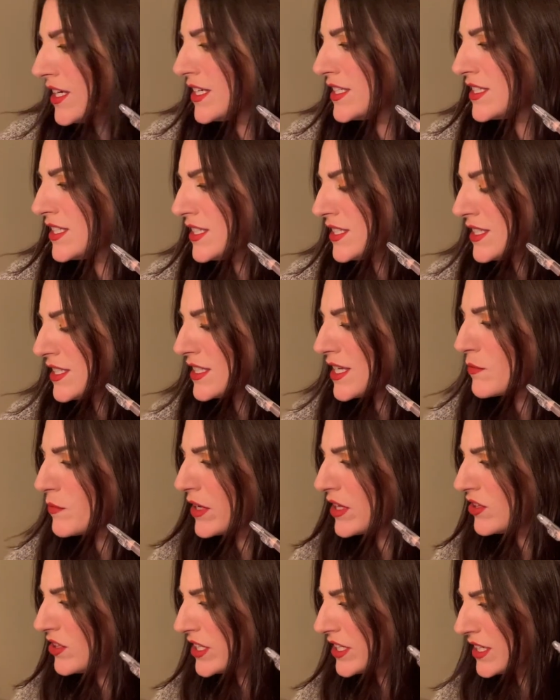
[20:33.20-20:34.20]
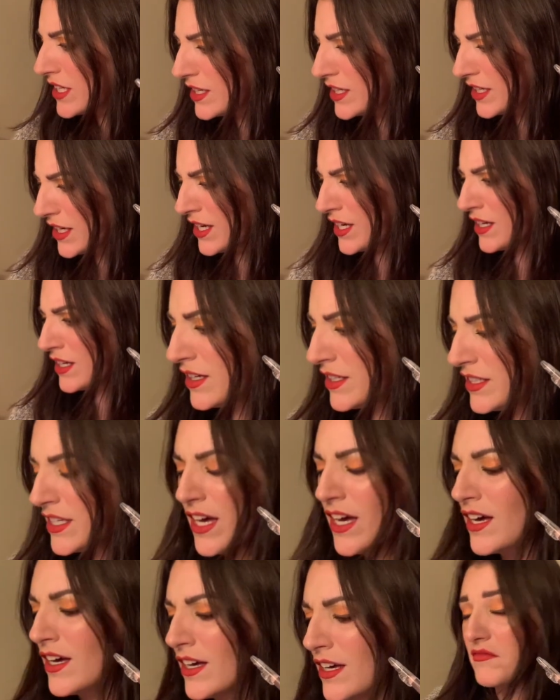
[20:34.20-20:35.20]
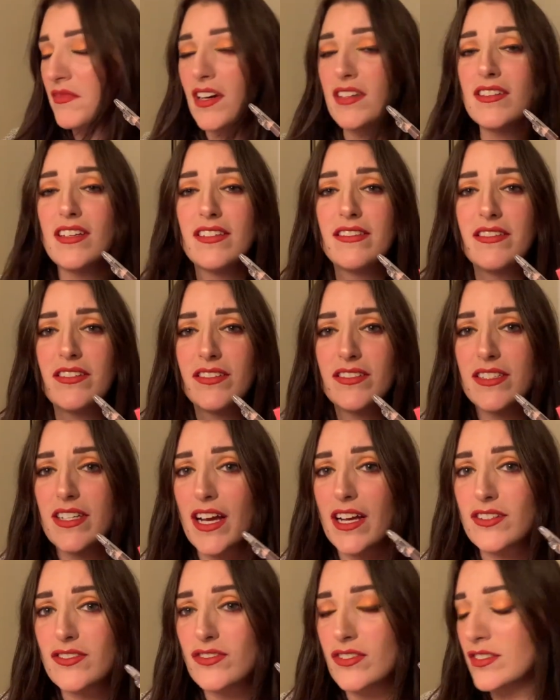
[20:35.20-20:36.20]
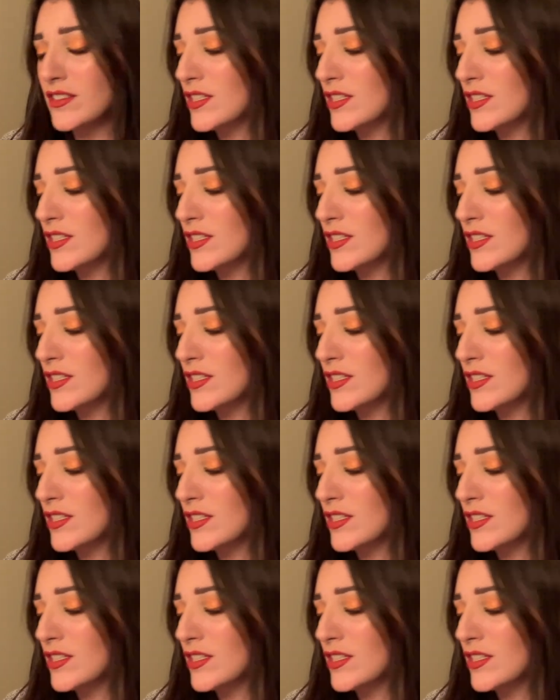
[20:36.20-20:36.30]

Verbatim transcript: Is this, am I looking? Yeah, yeah. Unless there's an extra